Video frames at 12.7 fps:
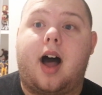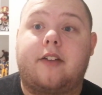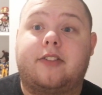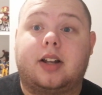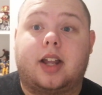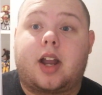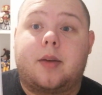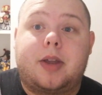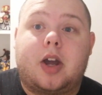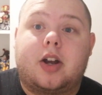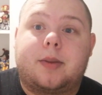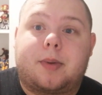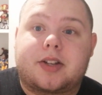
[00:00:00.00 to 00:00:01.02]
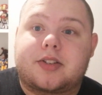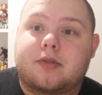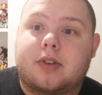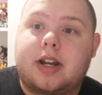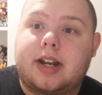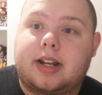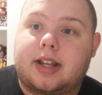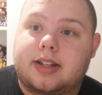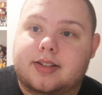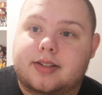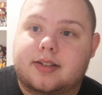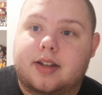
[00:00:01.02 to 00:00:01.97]
I feel like I'm the only person reading
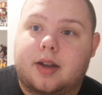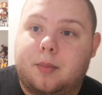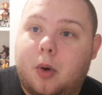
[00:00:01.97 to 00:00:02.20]
this.